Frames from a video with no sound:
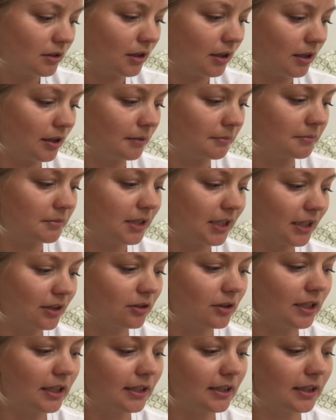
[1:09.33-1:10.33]
Um,
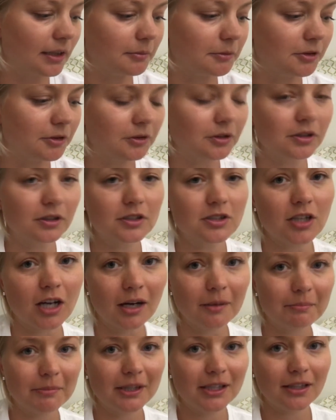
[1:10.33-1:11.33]
kind of like I'm going
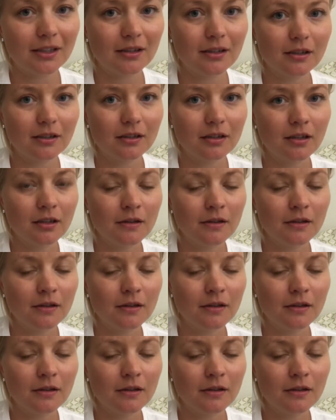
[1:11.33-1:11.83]
shopping